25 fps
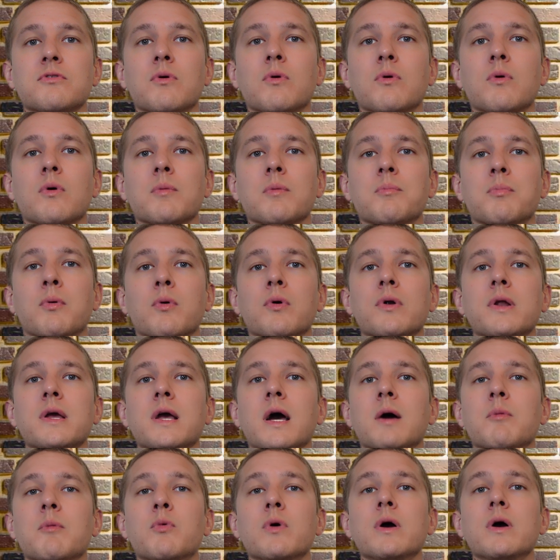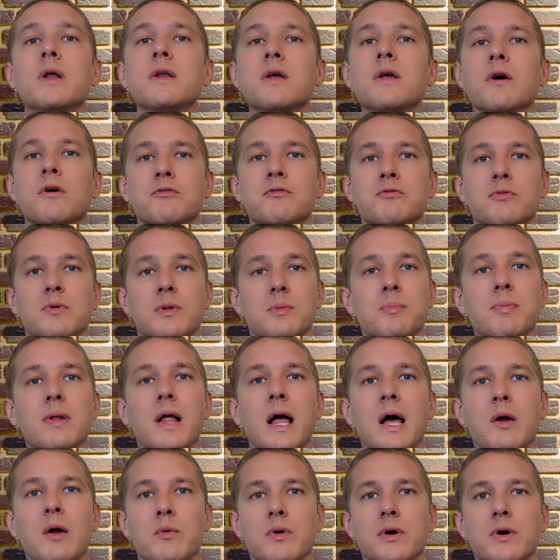or boarding up windows with
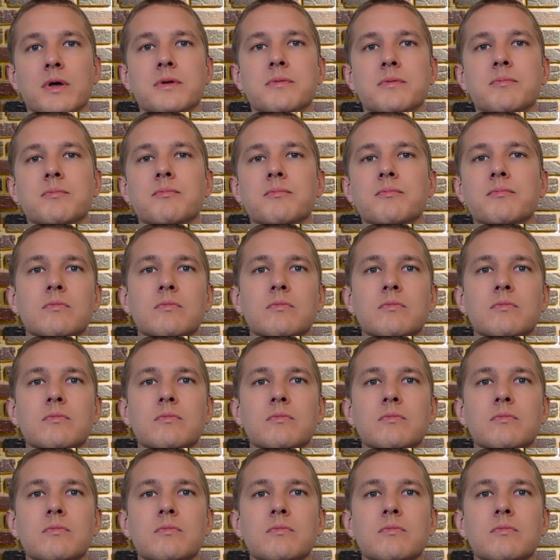plywood.